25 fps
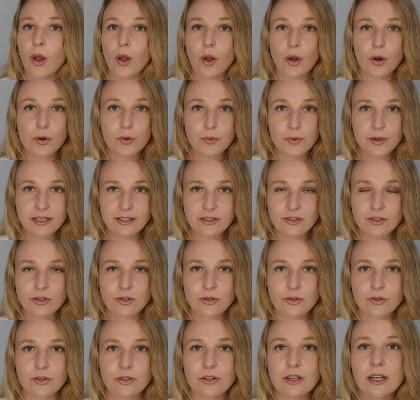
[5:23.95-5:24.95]
Owing
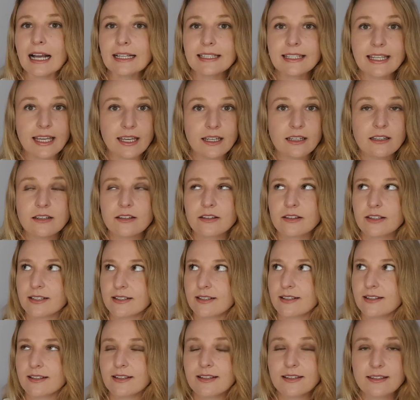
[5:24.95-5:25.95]
to. Again, this
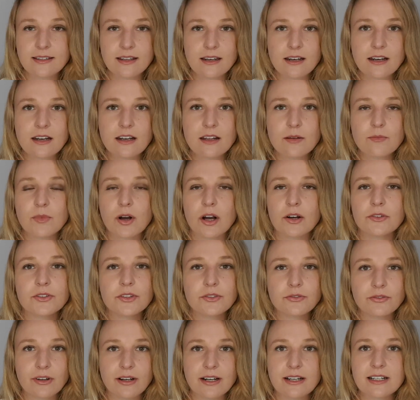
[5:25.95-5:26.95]
is a synonym of the
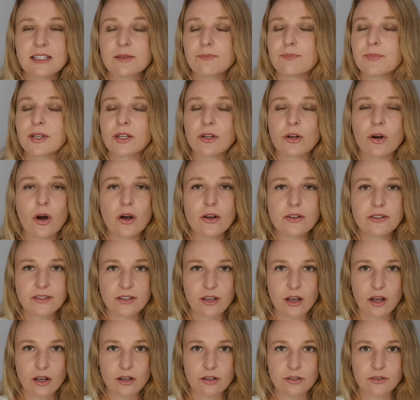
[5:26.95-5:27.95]
phrase because
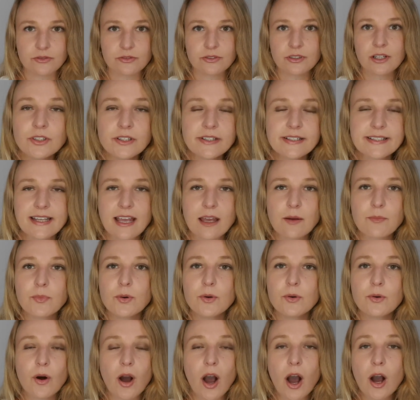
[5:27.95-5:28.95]
of. For
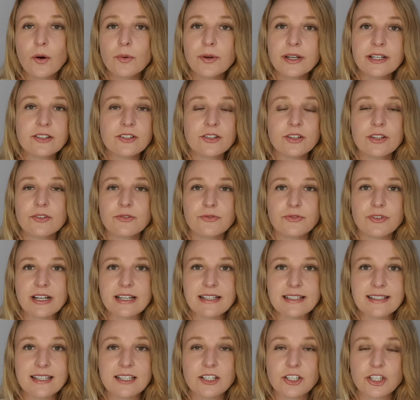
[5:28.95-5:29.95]
example, owing to the
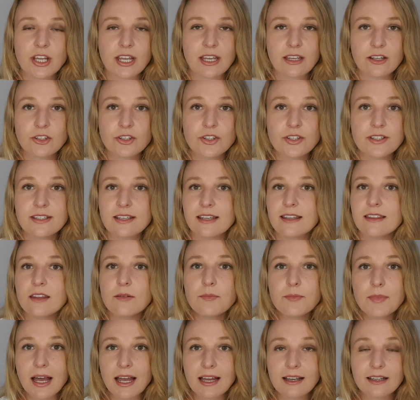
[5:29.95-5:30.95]
recent changes in the
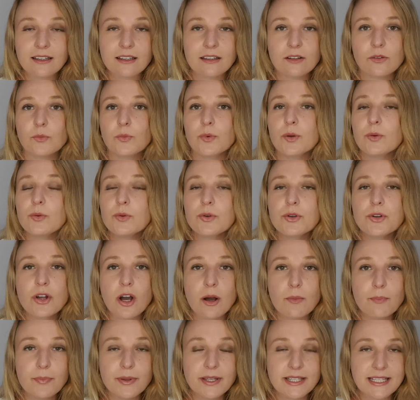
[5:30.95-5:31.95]
market, we will
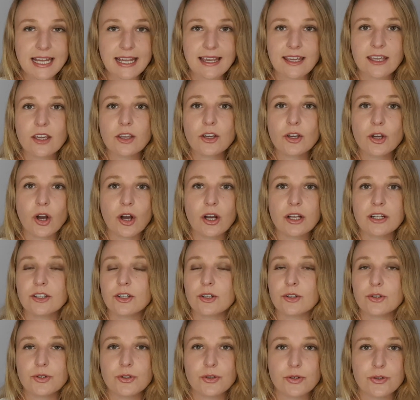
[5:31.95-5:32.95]
not be taking on
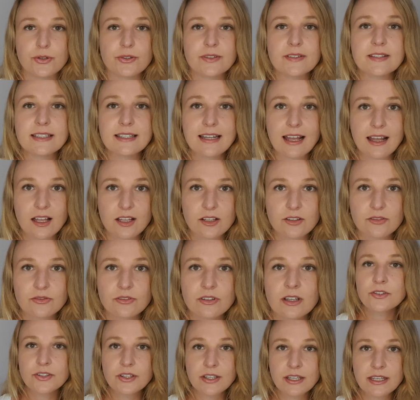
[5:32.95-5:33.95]
new staff.
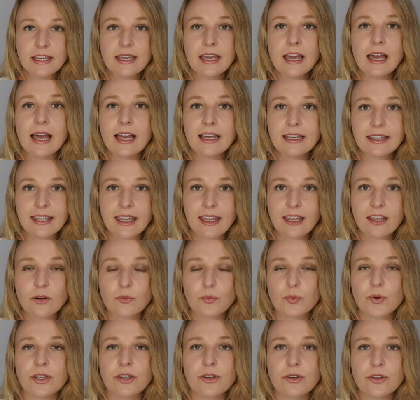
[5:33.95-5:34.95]
So here again,
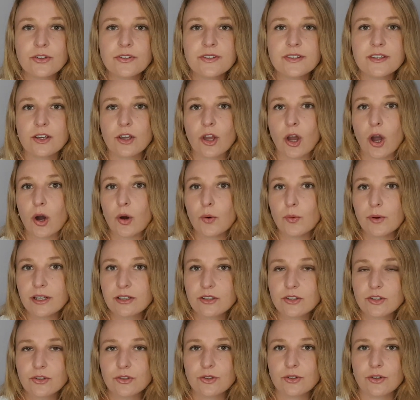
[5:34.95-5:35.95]
we're using owing
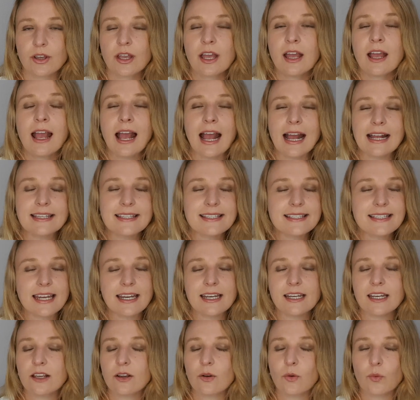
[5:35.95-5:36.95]
to and
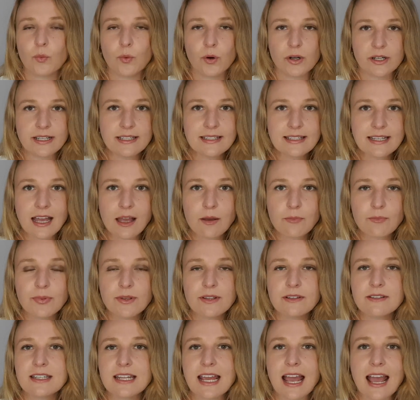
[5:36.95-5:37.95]
stating what has
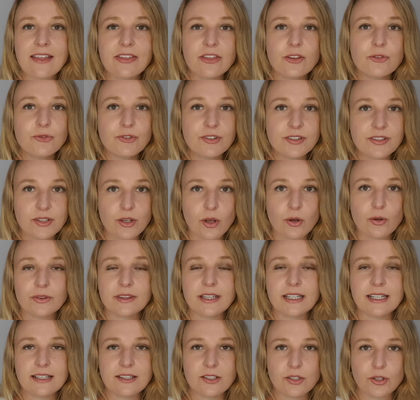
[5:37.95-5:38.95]
happened and the result
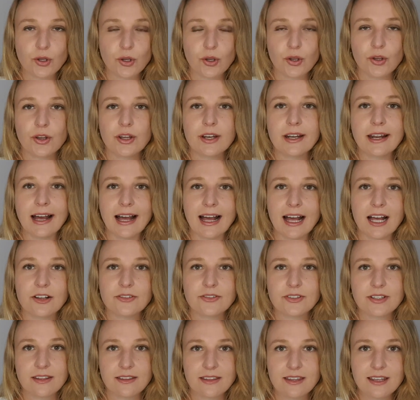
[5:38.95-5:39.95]
that has occurred
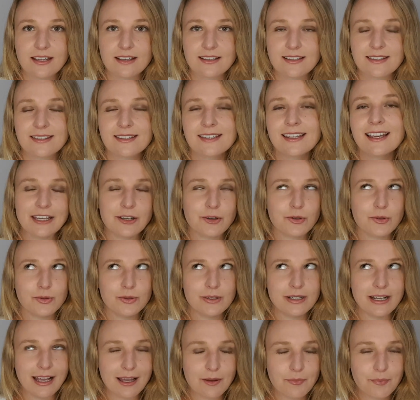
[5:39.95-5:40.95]
after this. It
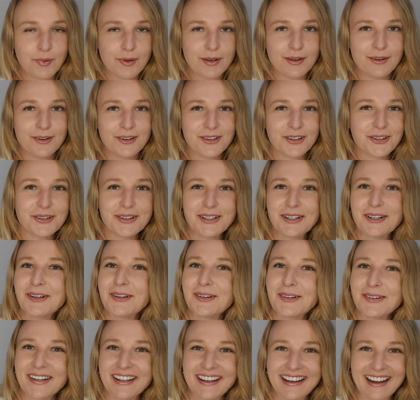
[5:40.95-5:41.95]
could happen or it
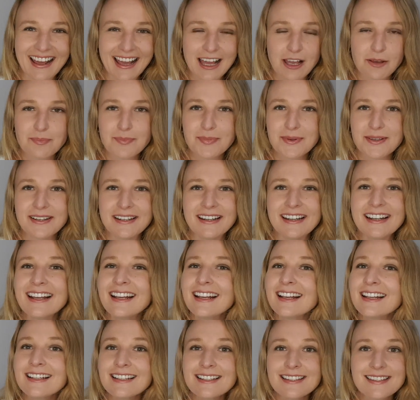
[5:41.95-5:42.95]
couldn't happen.
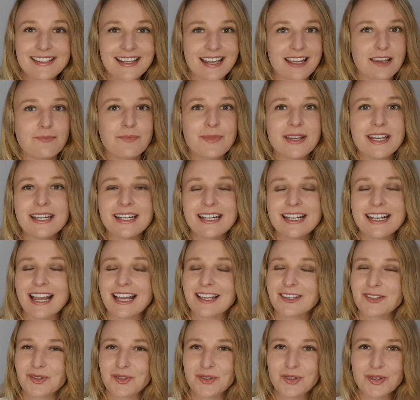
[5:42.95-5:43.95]
Same meaning
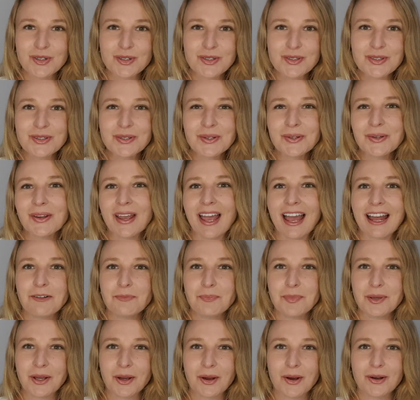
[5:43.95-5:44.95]
as due to and
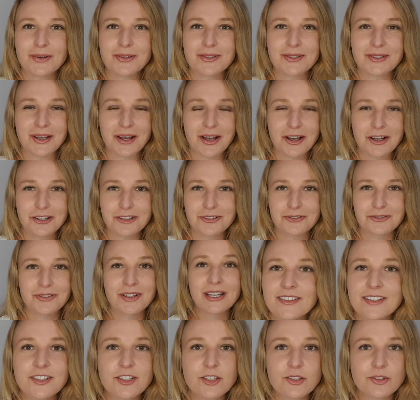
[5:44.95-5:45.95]
because of.
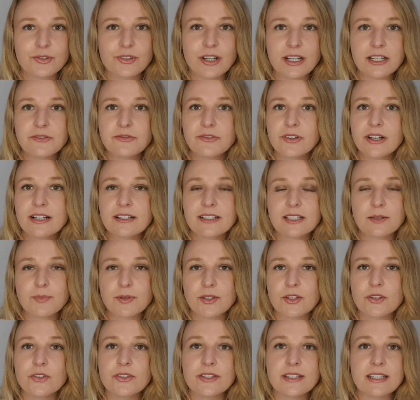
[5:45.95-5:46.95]
This is a great phrase to be
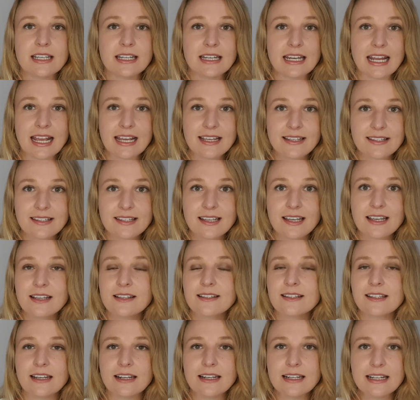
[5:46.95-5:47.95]
using in
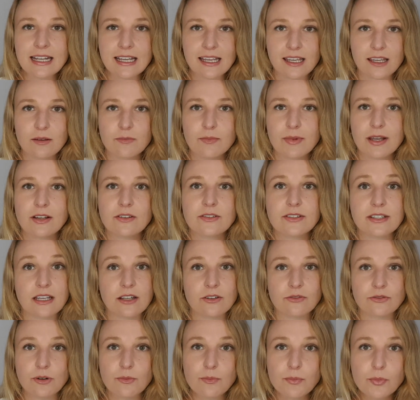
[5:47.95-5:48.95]
essays, in emails,
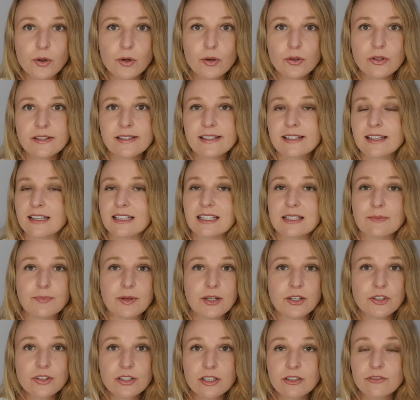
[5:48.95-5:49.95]
in reports,
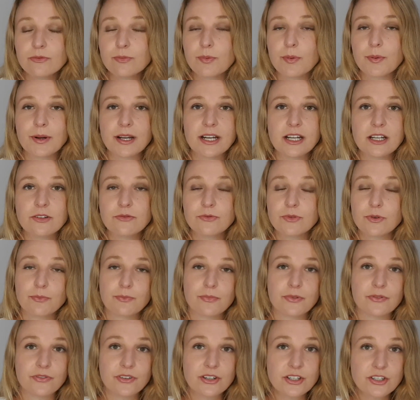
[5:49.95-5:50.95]
especially for preparing for
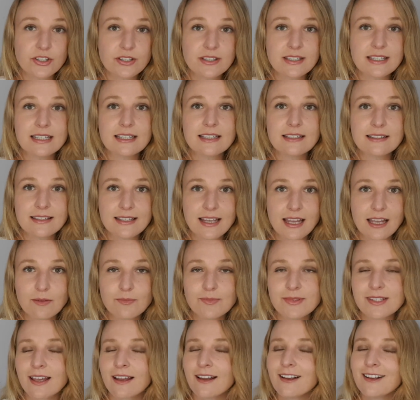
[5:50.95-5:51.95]
proficiency
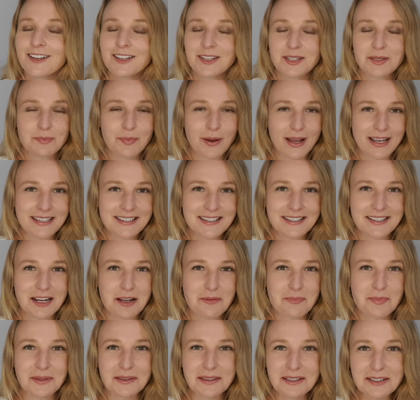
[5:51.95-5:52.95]
exams. Spice it
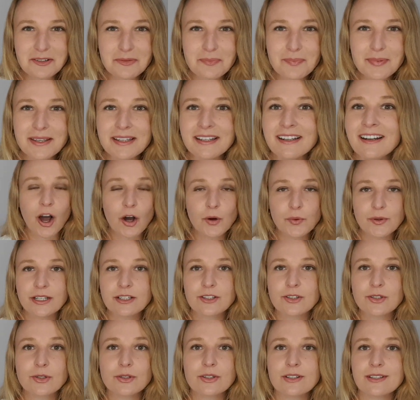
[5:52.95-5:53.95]
up a little bit. Owing
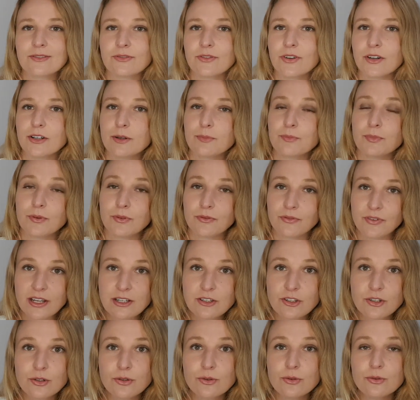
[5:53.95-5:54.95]
to is very
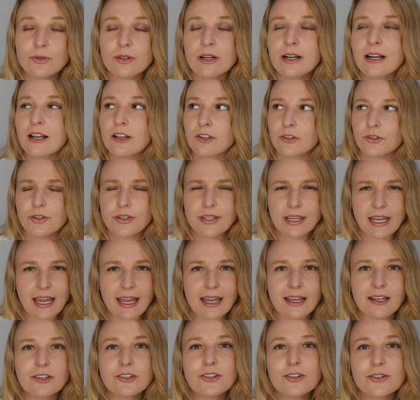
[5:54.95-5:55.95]
professional. You
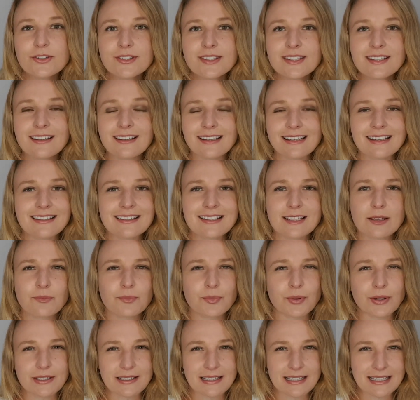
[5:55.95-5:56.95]
can use it in some
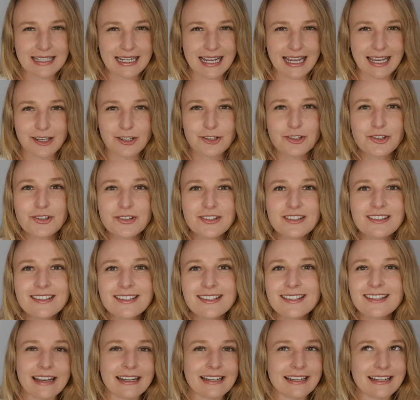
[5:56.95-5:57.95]

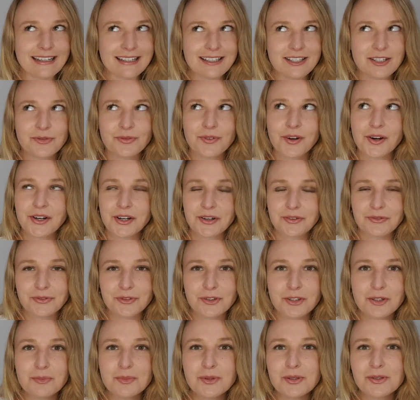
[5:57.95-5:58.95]
presentations. It is very
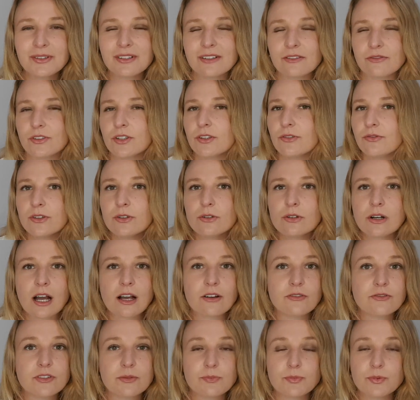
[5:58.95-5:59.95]
formal. If you feel
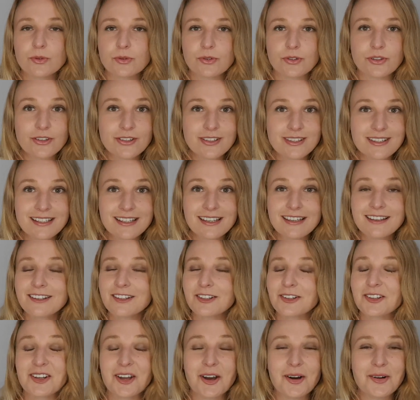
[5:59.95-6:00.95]
comfortable using it,
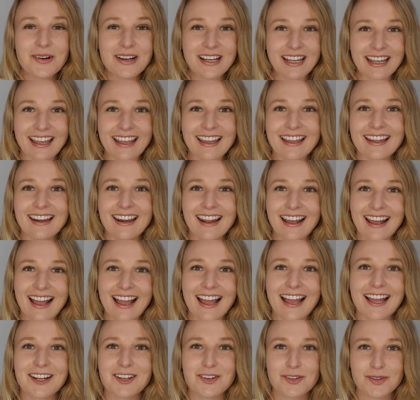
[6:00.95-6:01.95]
go ahead
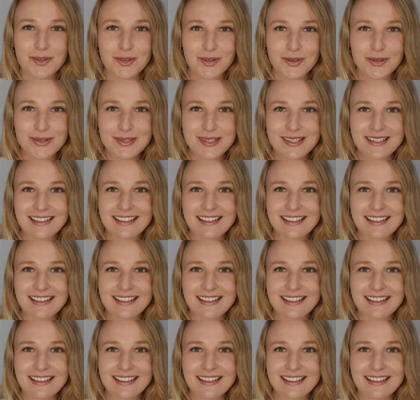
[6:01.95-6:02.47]
and use